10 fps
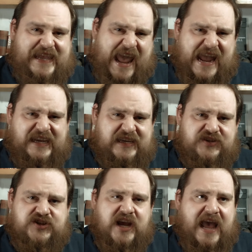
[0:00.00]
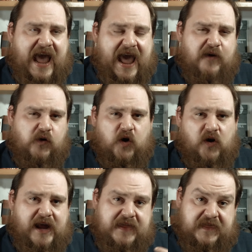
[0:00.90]
gauge how
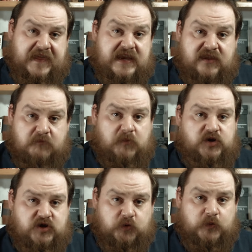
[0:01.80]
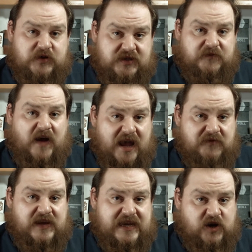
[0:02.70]
long I think the monster will survive in